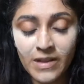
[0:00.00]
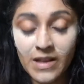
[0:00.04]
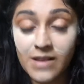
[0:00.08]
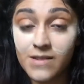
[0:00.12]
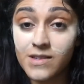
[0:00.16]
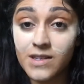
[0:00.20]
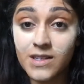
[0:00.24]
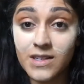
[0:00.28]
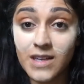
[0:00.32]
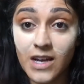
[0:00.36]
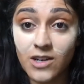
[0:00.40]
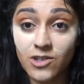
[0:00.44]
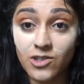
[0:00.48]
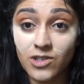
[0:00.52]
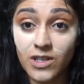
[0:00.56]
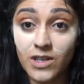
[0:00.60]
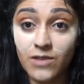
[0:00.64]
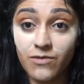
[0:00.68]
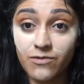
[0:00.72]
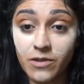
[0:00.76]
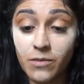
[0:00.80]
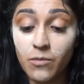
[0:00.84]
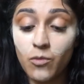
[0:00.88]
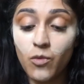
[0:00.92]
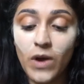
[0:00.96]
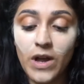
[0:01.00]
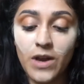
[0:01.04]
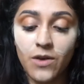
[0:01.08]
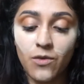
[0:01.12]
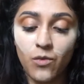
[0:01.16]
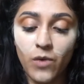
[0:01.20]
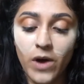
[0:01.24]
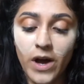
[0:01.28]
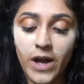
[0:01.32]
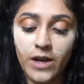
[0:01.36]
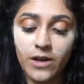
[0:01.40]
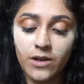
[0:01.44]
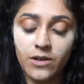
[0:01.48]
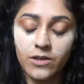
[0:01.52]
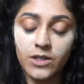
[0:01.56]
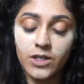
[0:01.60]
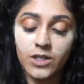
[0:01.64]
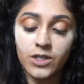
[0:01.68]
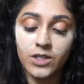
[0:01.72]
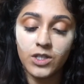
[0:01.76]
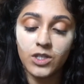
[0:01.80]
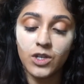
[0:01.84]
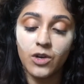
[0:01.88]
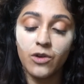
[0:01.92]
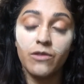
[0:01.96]
This is actually from Wet n
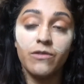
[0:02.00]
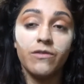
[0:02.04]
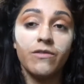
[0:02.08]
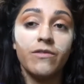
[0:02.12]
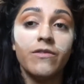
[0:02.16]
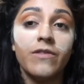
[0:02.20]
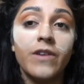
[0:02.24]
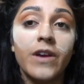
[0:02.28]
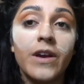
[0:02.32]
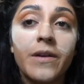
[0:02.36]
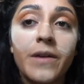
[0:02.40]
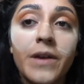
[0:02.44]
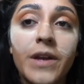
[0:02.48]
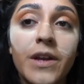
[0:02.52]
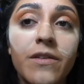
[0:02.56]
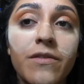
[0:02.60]
Wild, so very